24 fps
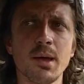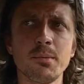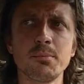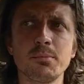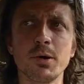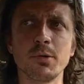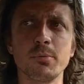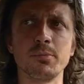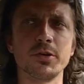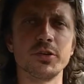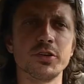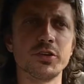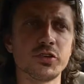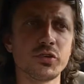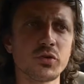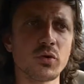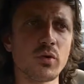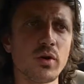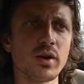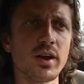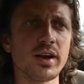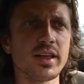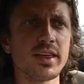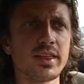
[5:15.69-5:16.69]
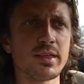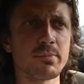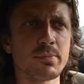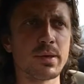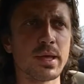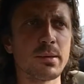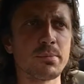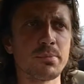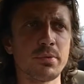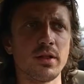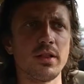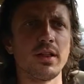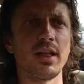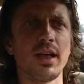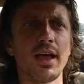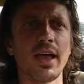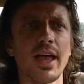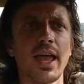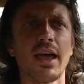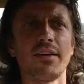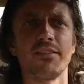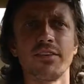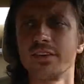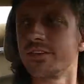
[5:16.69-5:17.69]
but majority of the people
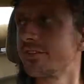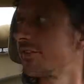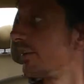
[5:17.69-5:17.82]
have a